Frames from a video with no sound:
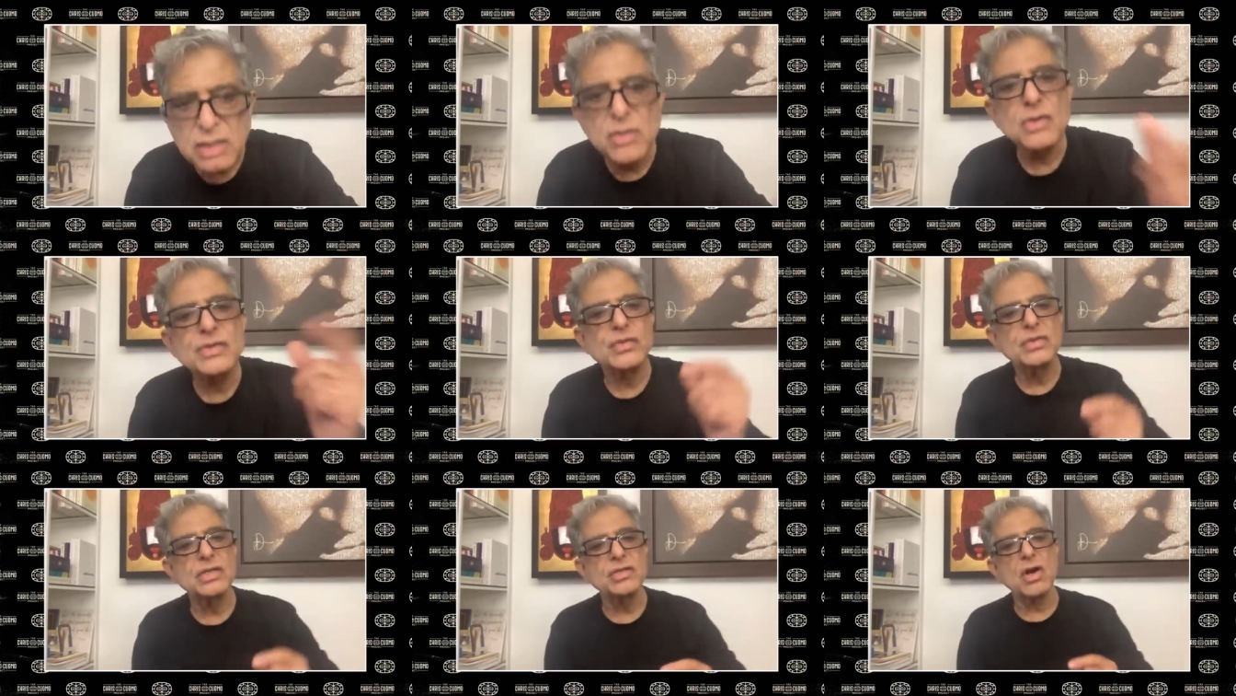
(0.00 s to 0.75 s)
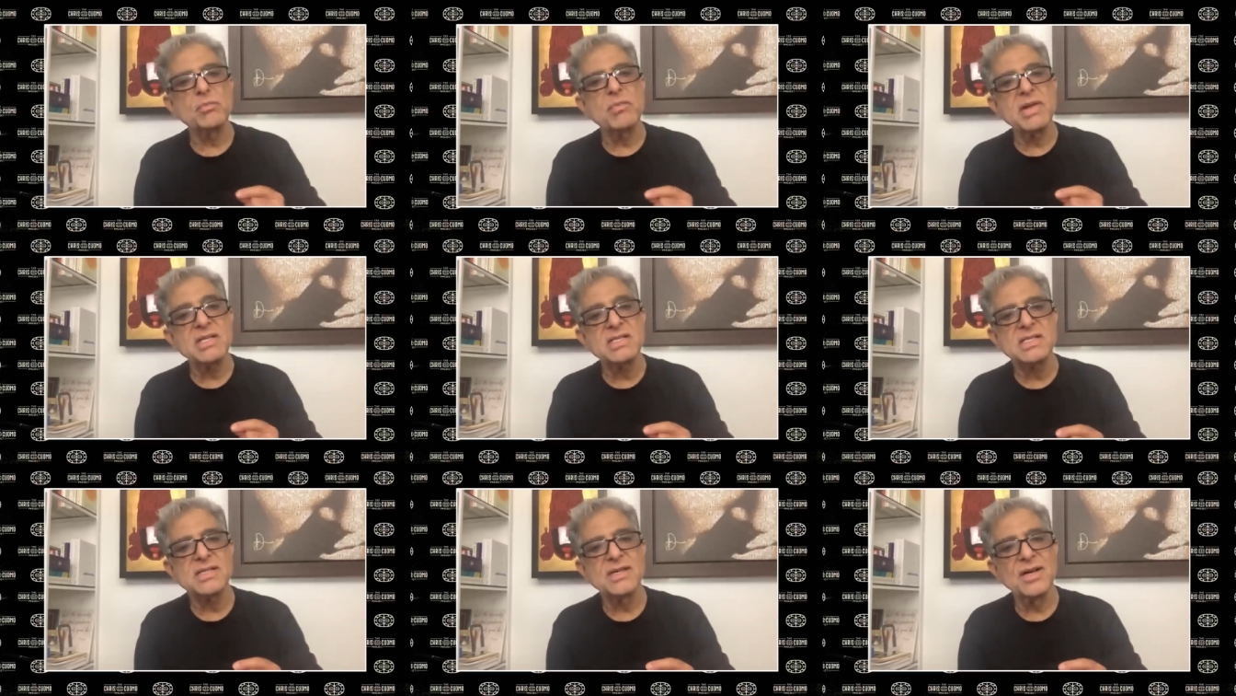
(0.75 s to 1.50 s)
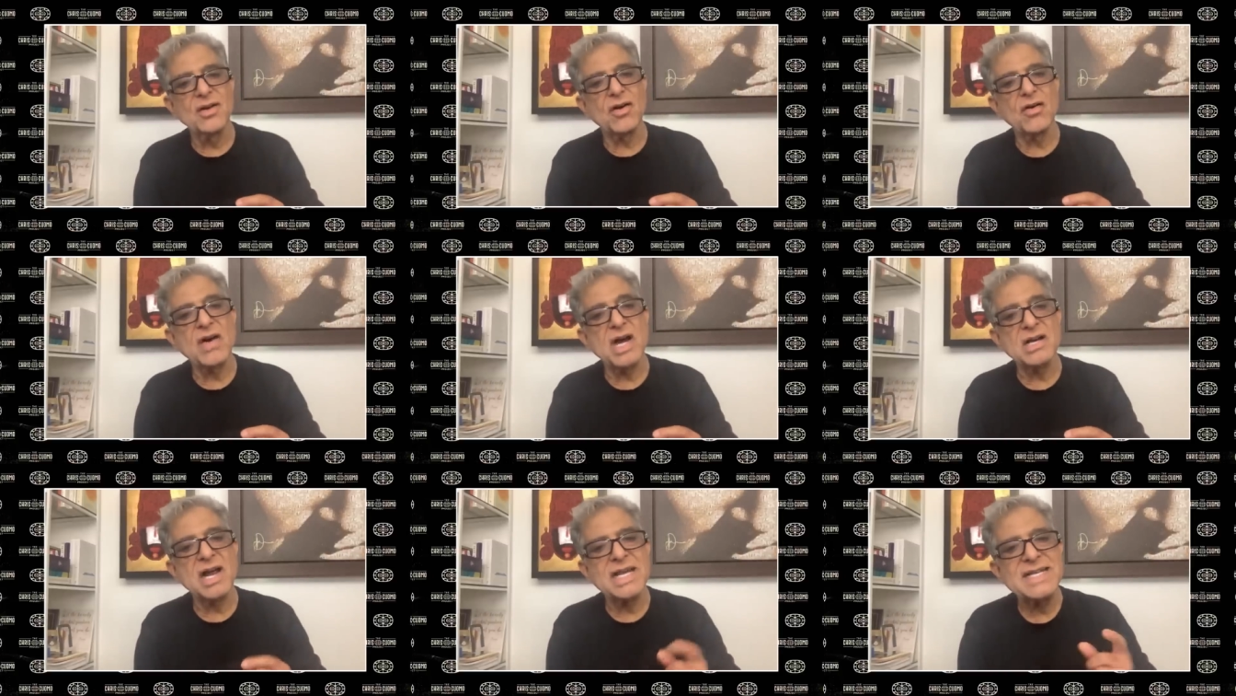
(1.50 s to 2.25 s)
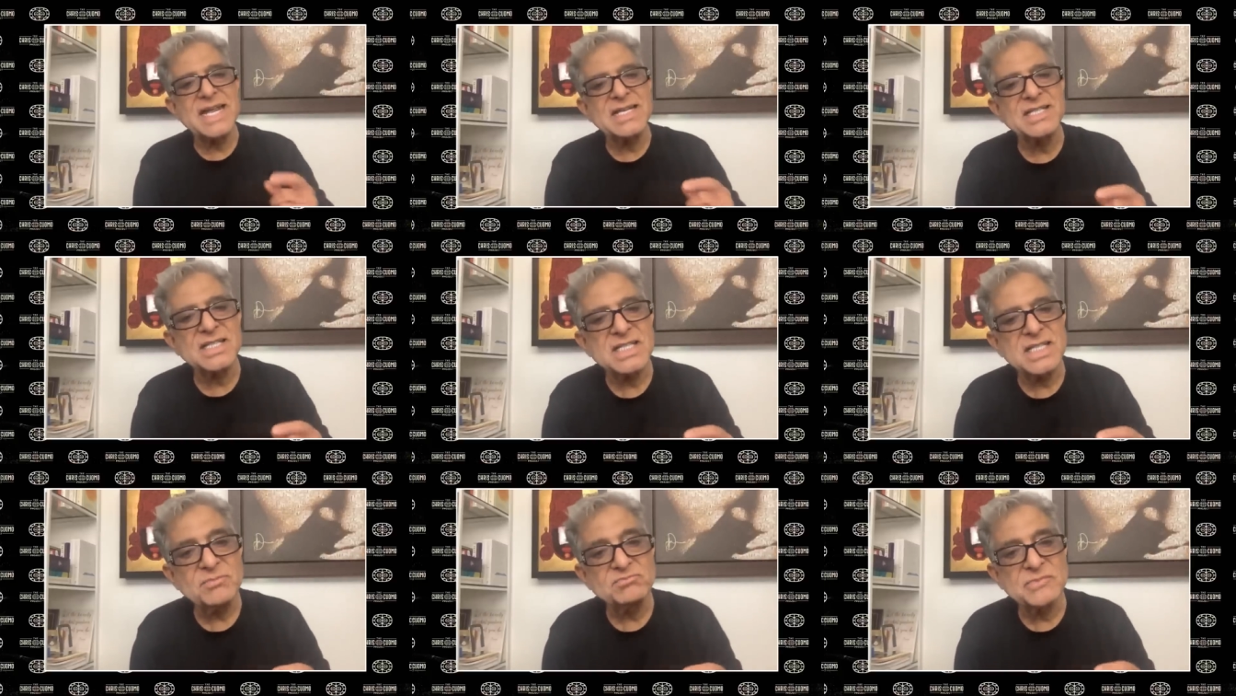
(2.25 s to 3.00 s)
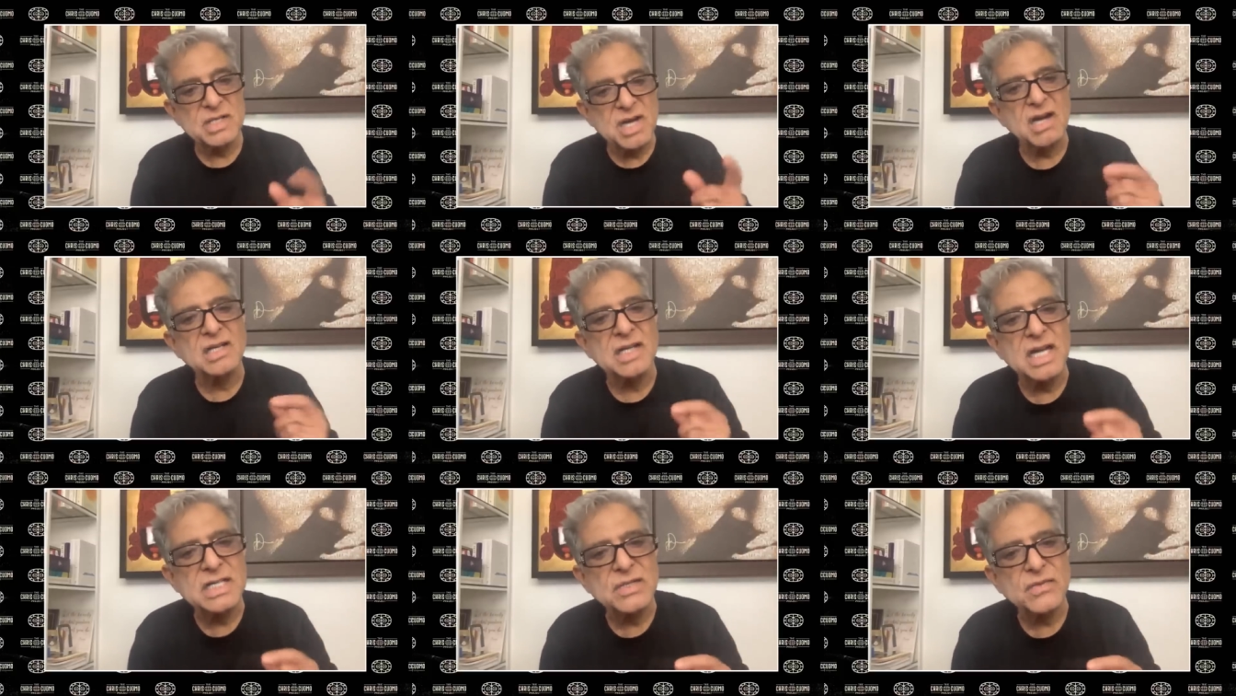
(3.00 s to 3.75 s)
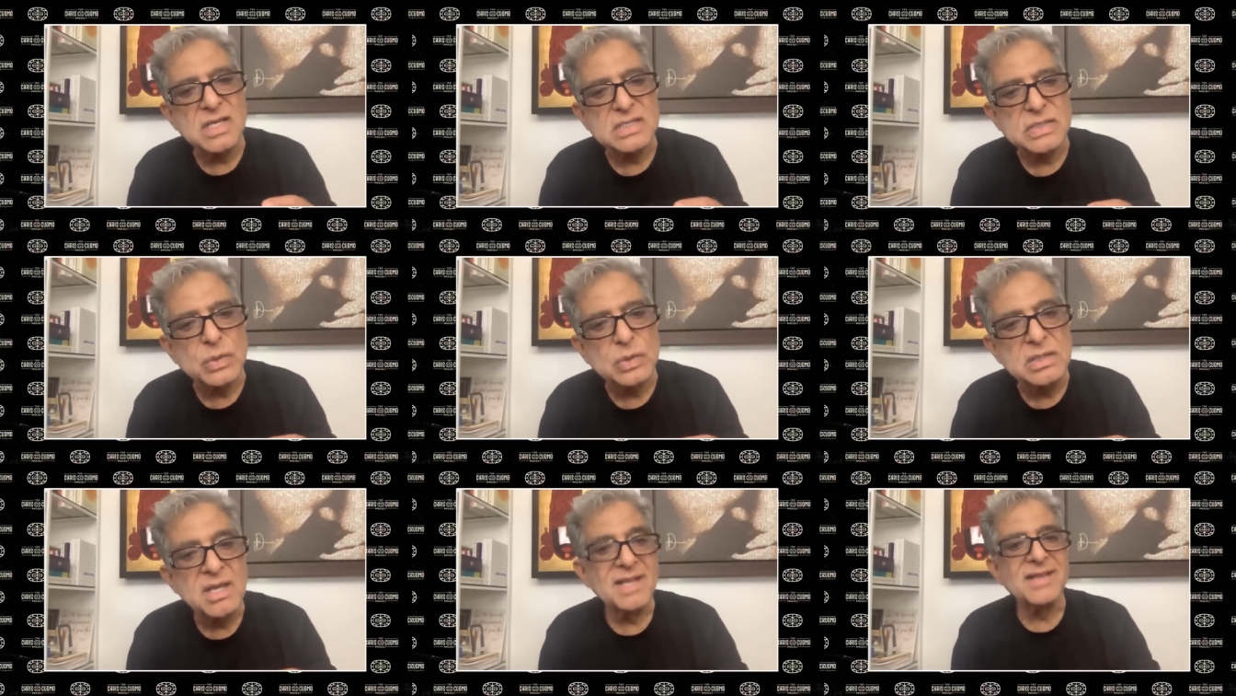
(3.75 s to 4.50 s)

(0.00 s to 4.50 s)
go through the torments of our identity, the dark night of our soul,